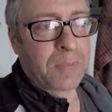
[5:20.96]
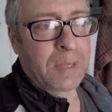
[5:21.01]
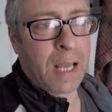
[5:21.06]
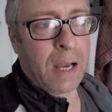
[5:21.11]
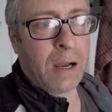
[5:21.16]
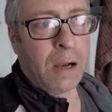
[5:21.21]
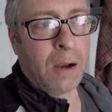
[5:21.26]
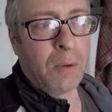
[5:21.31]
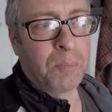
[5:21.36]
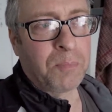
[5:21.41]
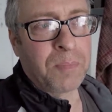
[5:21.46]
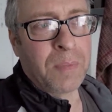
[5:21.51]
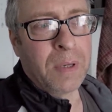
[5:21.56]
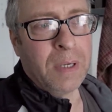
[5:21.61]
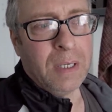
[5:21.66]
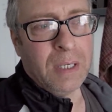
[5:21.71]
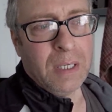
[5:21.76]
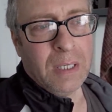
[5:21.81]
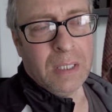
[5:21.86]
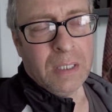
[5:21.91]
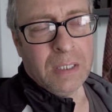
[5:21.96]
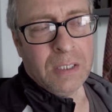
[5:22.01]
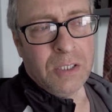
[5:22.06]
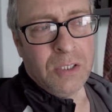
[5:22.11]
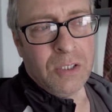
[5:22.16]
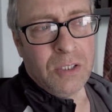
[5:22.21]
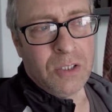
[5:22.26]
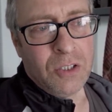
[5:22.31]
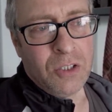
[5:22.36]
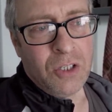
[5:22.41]
Now,
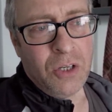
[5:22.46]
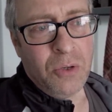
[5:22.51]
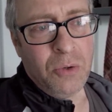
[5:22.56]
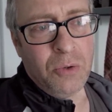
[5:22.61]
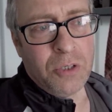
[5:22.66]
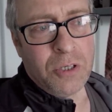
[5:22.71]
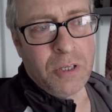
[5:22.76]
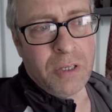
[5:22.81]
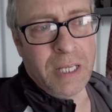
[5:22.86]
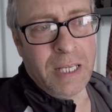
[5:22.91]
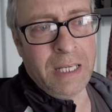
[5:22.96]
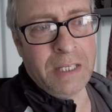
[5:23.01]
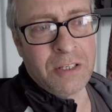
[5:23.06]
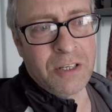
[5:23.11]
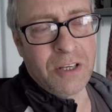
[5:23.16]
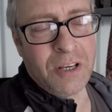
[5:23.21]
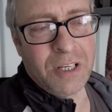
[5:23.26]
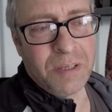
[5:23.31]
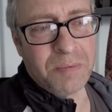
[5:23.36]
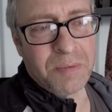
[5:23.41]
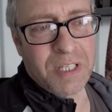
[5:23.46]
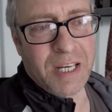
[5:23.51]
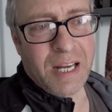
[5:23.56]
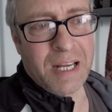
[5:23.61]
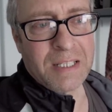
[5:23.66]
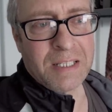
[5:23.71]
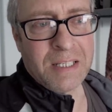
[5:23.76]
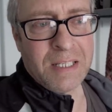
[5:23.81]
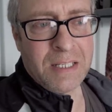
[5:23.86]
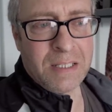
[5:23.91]
due to the
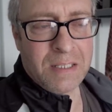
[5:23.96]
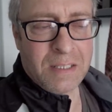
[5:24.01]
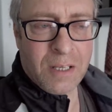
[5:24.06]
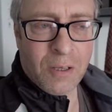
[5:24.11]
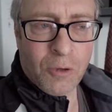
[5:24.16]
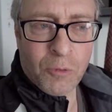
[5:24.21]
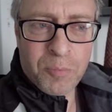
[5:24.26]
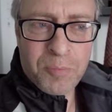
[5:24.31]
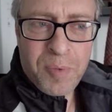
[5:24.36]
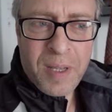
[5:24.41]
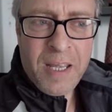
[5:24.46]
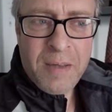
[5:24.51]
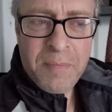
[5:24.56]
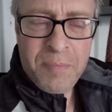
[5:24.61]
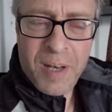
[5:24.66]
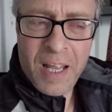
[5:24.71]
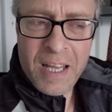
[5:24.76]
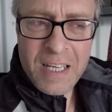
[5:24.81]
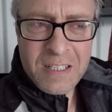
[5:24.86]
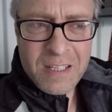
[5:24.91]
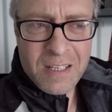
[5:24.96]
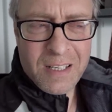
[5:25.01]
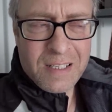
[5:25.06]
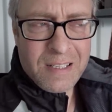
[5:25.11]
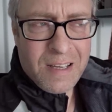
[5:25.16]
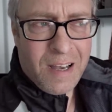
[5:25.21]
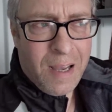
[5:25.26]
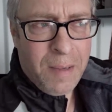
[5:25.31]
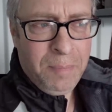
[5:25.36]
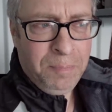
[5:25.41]
circumstances that will be in place at the
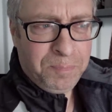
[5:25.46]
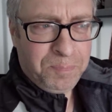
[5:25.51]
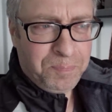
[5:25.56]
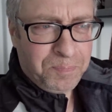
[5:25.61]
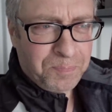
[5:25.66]
time,